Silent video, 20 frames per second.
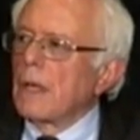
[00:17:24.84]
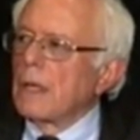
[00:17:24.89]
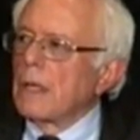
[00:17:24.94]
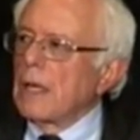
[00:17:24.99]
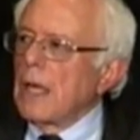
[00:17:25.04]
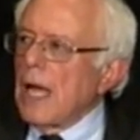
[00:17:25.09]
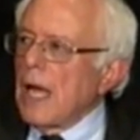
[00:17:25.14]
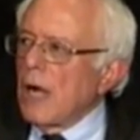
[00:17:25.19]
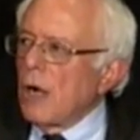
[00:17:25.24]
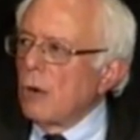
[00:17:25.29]

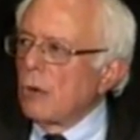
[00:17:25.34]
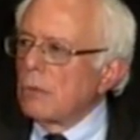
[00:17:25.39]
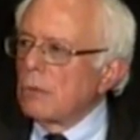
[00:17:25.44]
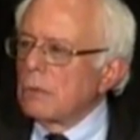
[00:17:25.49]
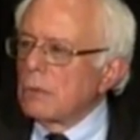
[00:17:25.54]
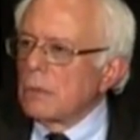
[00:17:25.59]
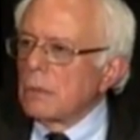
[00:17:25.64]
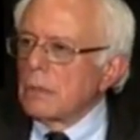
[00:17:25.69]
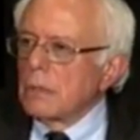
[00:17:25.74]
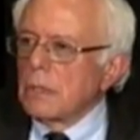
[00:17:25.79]
Now,
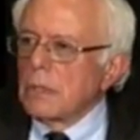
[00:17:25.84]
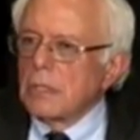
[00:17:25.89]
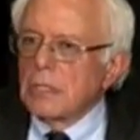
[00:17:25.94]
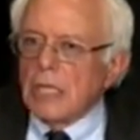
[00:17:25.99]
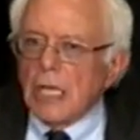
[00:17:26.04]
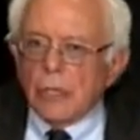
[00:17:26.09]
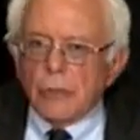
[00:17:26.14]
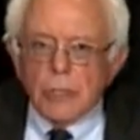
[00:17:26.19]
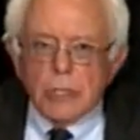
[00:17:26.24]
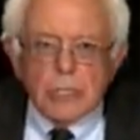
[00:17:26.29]

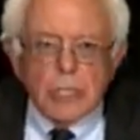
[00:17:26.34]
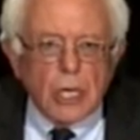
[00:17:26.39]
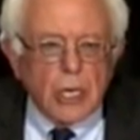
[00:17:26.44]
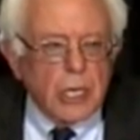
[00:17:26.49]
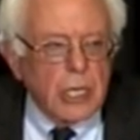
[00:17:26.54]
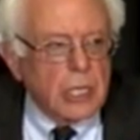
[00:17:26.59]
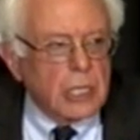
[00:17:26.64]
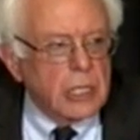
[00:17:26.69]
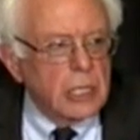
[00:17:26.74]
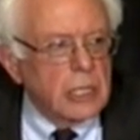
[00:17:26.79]

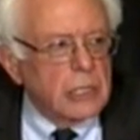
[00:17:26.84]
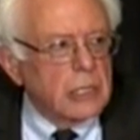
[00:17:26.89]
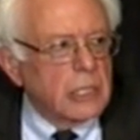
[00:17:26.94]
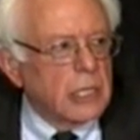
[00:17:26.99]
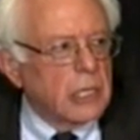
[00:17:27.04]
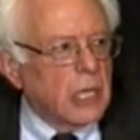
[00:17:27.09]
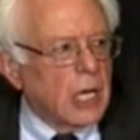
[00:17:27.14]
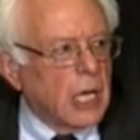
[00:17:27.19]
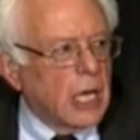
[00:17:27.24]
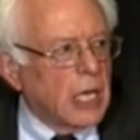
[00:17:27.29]
Secretary
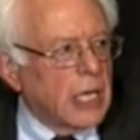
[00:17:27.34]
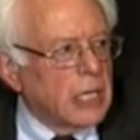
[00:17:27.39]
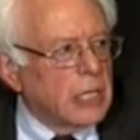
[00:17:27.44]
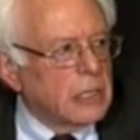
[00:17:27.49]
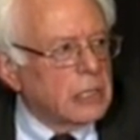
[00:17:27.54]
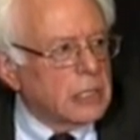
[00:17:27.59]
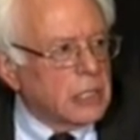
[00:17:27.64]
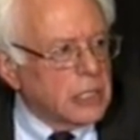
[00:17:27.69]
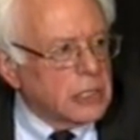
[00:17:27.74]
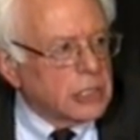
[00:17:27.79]
Clinton and I
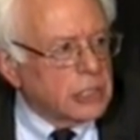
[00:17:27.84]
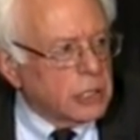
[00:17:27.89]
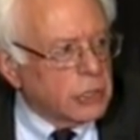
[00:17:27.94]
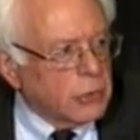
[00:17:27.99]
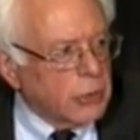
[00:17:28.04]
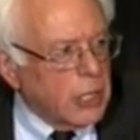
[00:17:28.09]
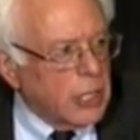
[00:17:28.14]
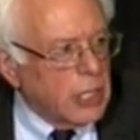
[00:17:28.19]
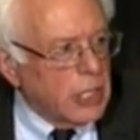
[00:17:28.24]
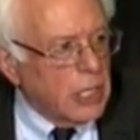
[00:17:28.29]

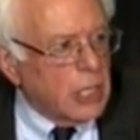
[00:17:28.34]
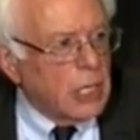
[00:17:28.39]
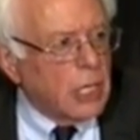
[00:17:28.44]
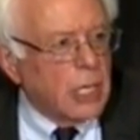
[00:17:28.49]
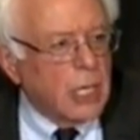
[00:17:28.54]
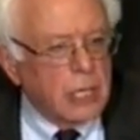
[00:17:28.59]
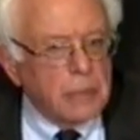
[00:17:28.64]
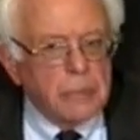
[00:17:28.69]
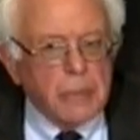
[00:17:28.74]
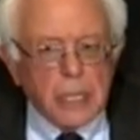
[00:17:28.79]
disagree
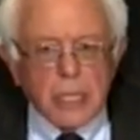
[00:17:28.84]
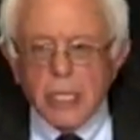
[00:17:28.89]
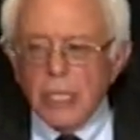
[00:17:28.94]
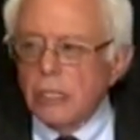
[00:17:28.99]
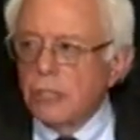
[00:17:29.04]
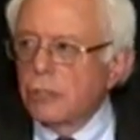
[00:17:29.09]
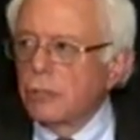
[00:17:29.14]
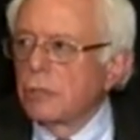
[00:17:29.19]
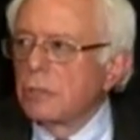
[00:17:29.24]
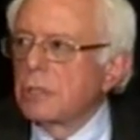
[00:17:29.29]
on many
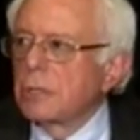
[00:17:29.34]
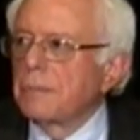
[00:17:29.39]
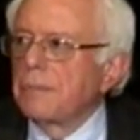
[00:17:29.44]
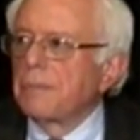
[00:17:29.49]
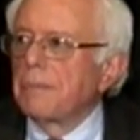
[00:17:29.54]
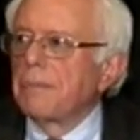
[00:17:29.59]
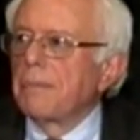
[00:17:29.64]
issues,